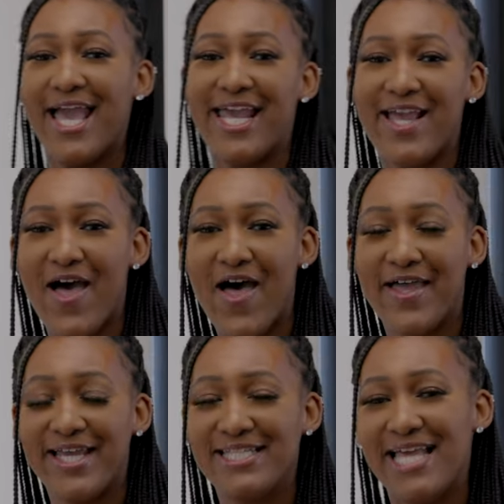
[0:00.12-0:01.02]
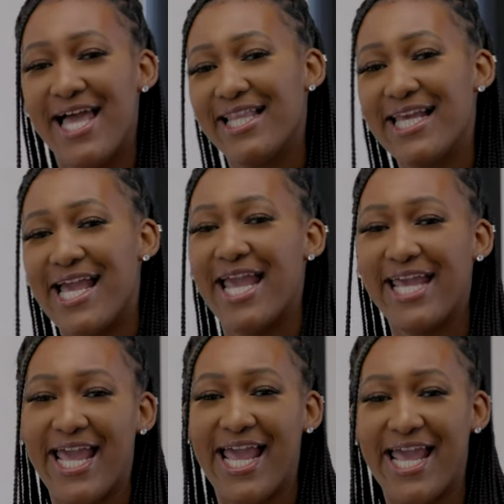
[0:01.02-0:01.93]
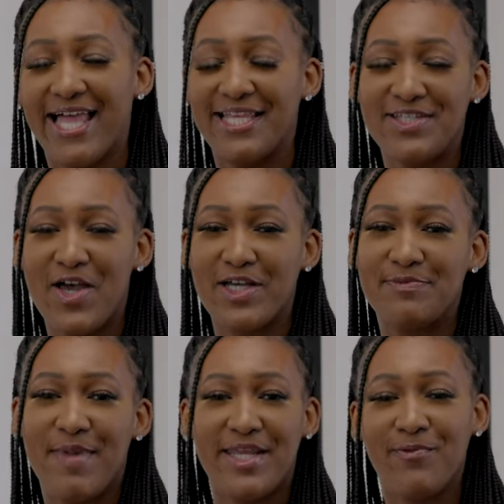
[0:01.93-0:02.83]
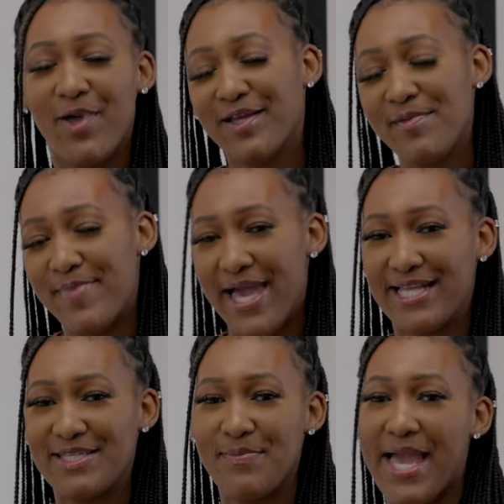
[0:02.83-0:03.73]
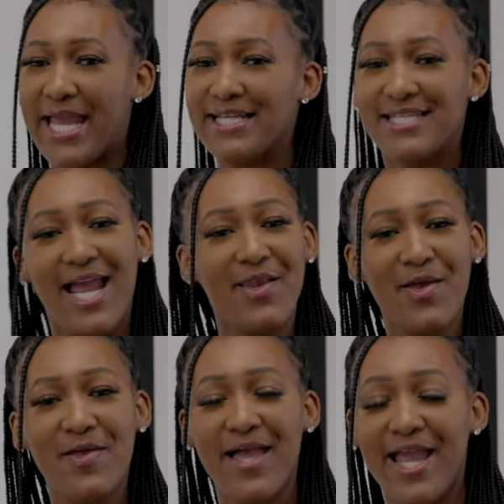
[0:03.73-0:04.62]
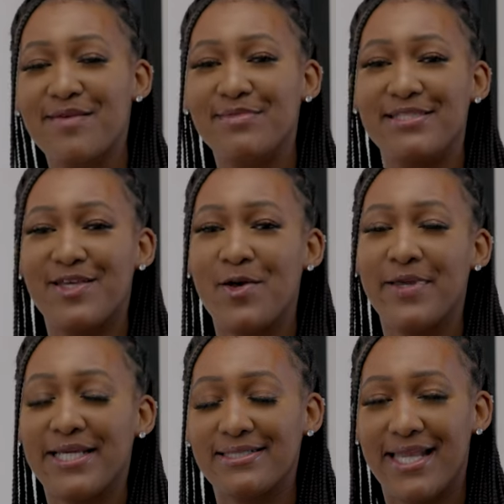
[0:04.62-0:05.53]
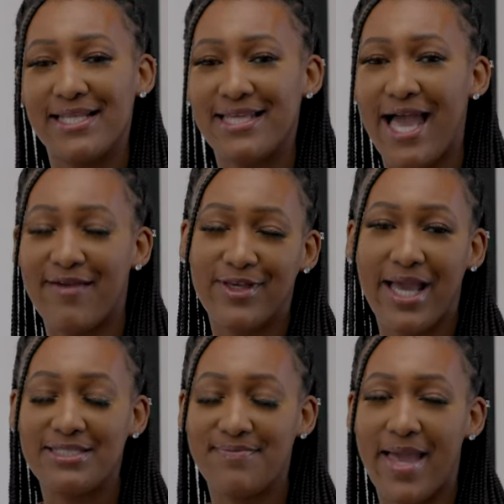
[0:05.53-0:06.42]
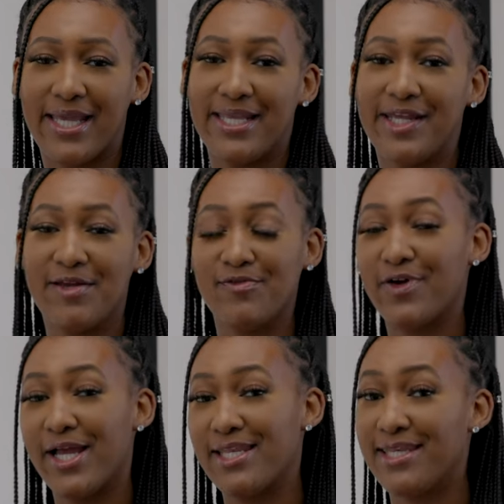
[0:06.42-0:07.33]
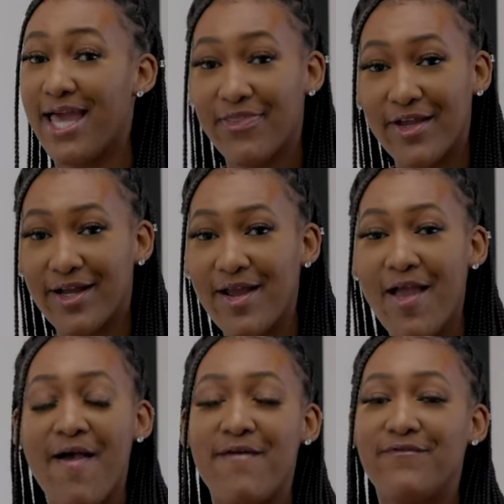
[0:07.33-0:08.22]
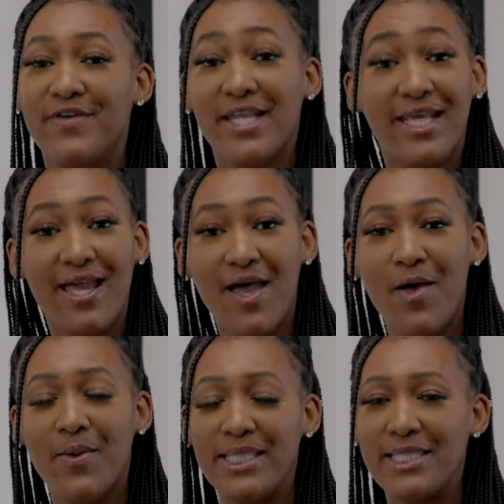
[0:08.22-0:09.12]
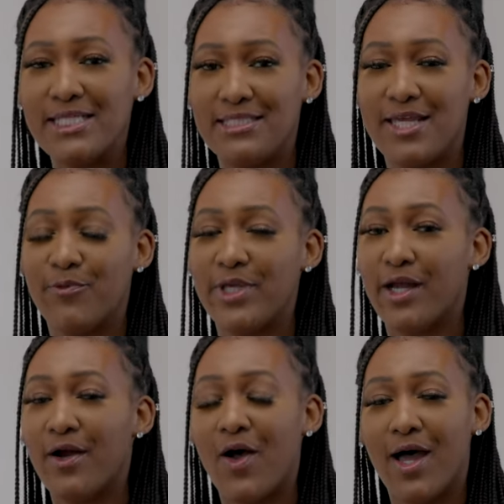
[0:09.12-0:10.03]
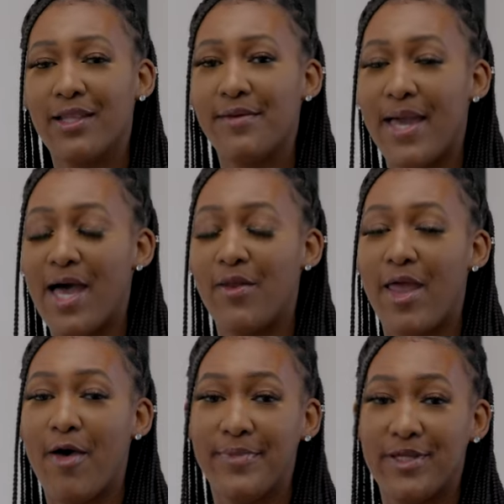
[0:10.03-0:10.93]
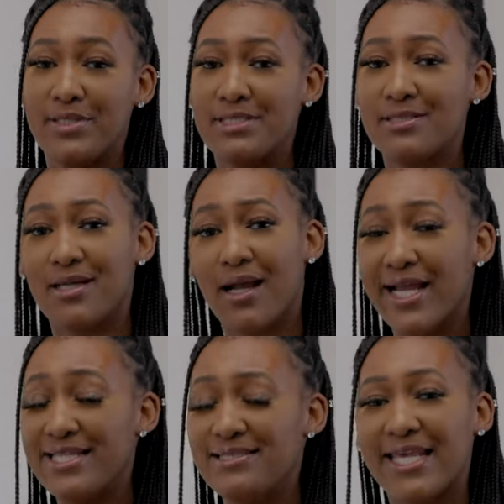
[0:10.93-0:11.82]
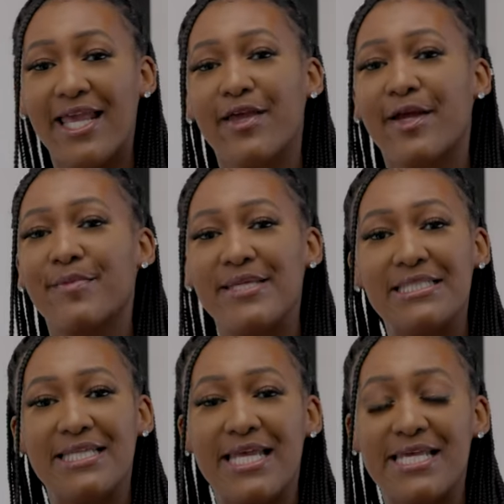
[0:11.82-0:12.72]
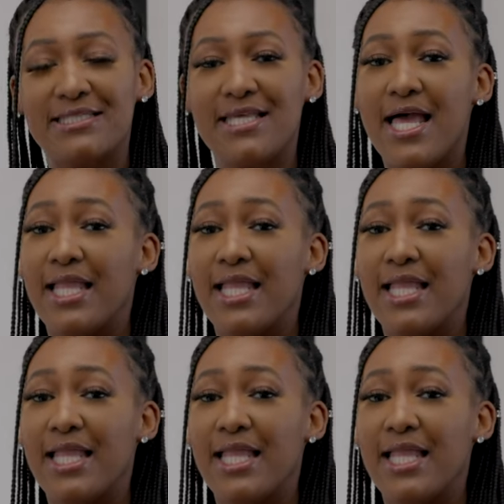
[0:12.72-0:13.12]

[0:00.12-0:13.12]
Hey y'all, it's Ellie, aka Ellie Talks Money. Welcome back to my channel. I am so excited to have you guys back in here for another video. Listen, we are all about helping you to start and scale your business,